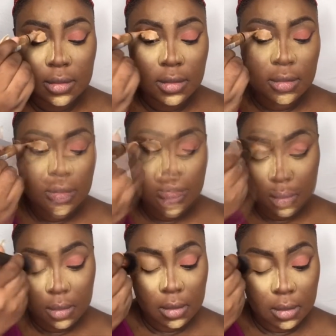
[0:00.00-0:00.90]

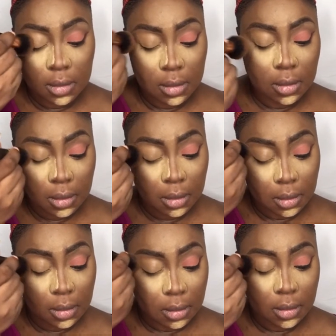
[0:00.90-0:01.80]

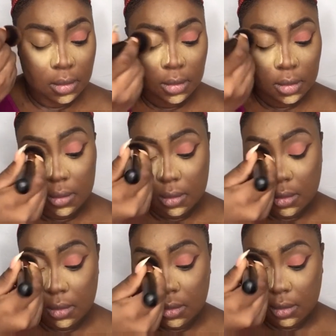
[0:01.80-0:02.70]

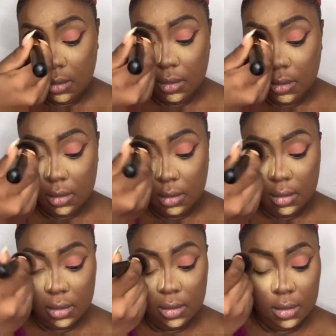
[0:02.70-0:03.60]

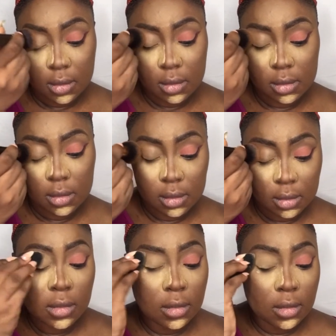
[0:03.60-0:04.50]

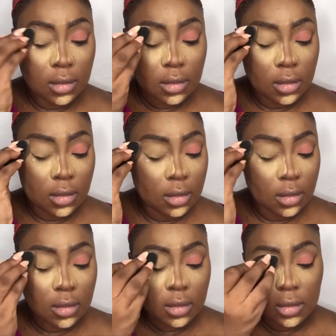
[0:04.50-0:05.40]

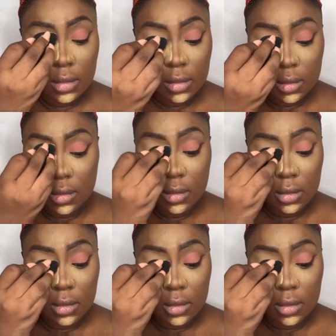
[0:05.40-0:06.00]
[no speech]